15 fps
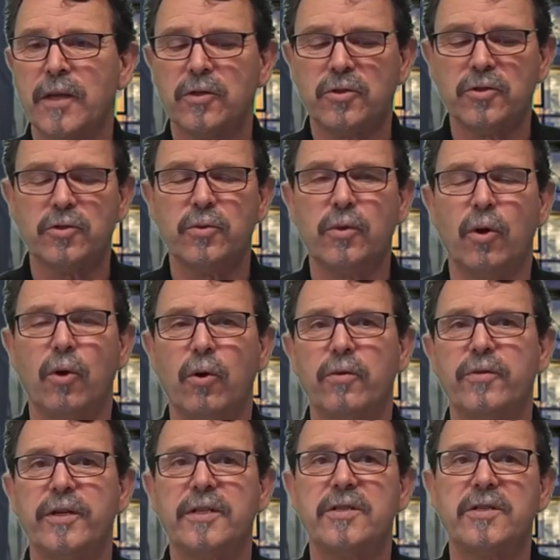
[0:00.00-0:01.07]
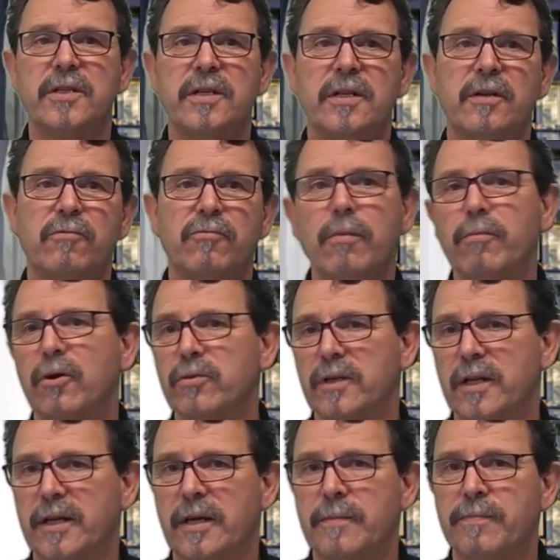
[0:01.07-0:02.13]
to do all these
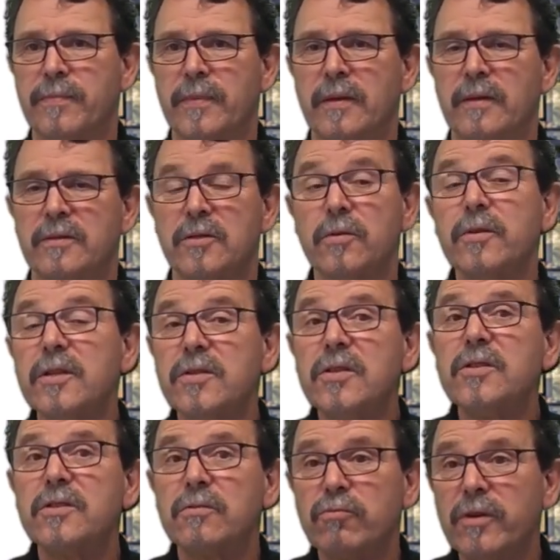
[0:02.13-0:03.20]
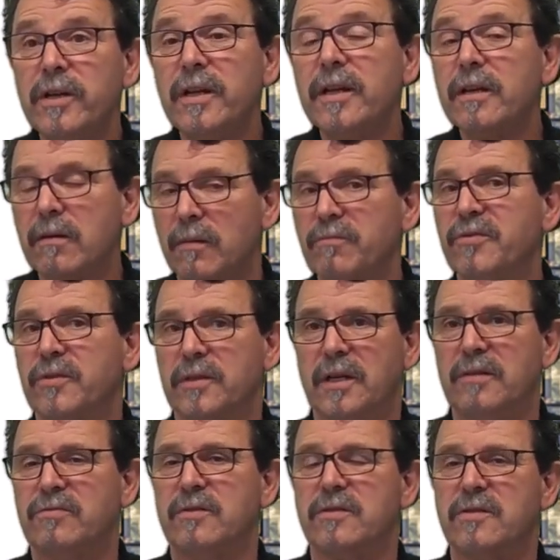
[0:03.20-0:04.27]
remotely. So this is really comfort, I
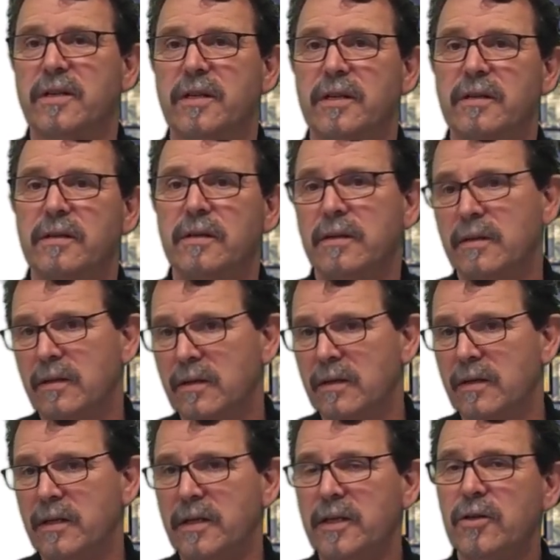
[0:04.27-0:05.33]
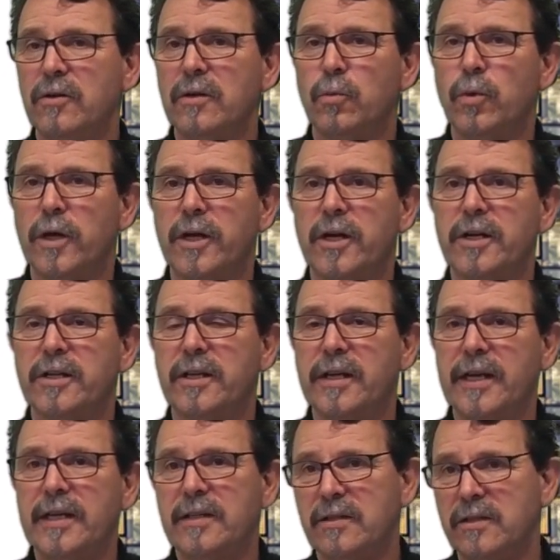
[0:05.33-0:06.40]
have to say. Eon
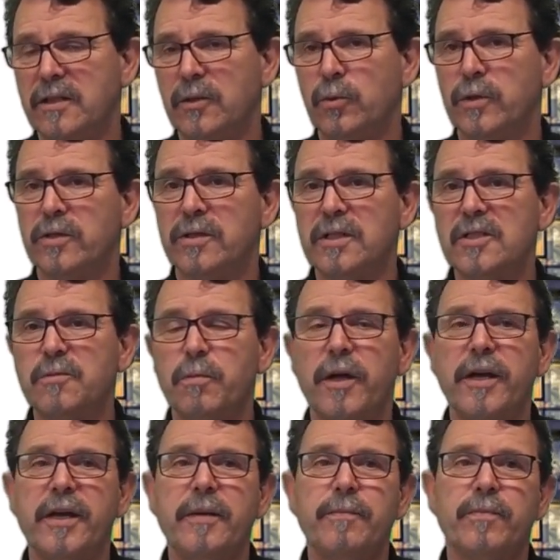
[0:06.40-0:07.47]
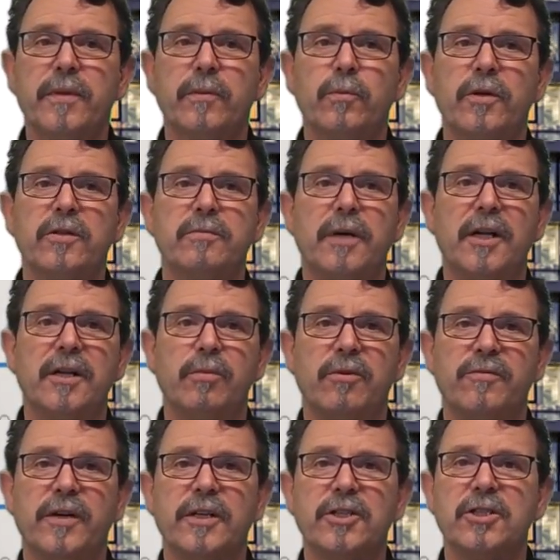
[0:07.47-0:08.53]
108 here with the display with multiple
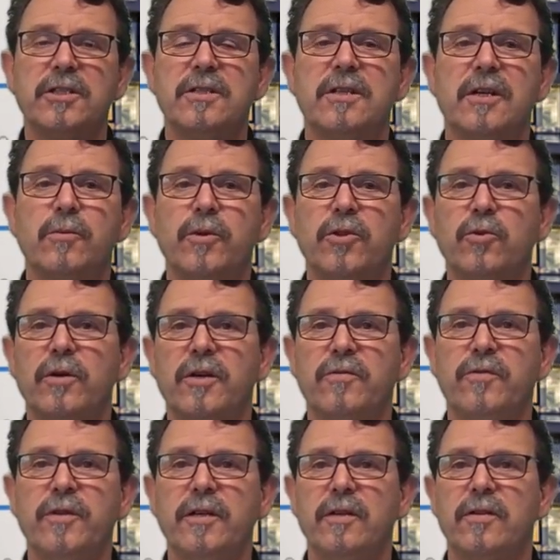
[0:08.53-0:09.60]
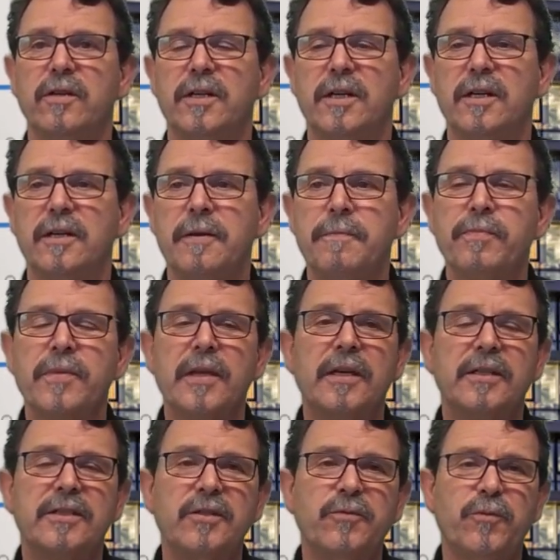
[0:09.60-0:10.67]
functions. Then we do have here the
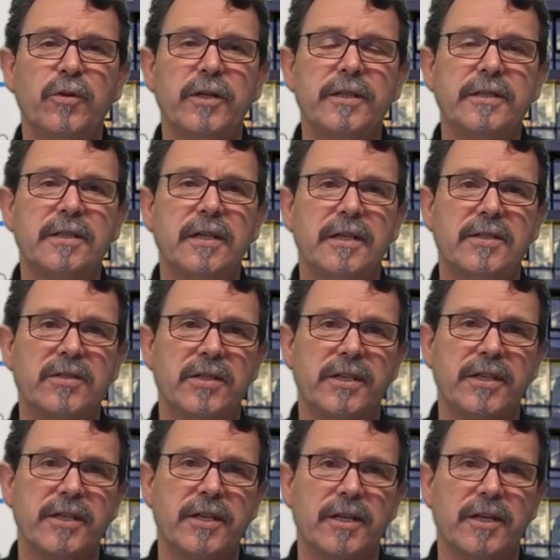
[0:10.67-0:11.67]
different, let's say,